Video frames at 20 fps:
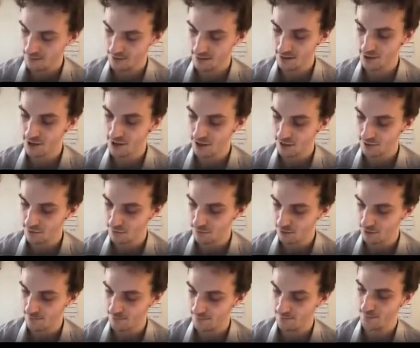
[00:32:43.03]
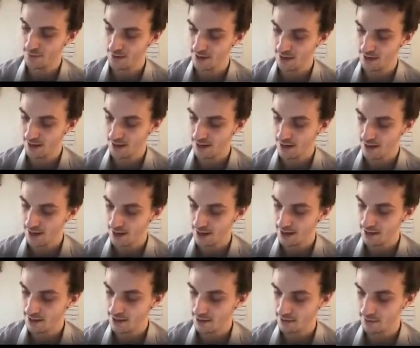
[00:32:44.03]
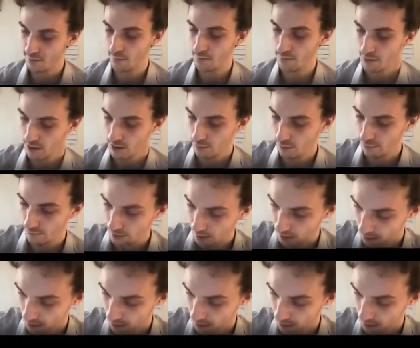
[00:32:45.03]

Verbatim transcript: DG algebra. You take A tensor of R of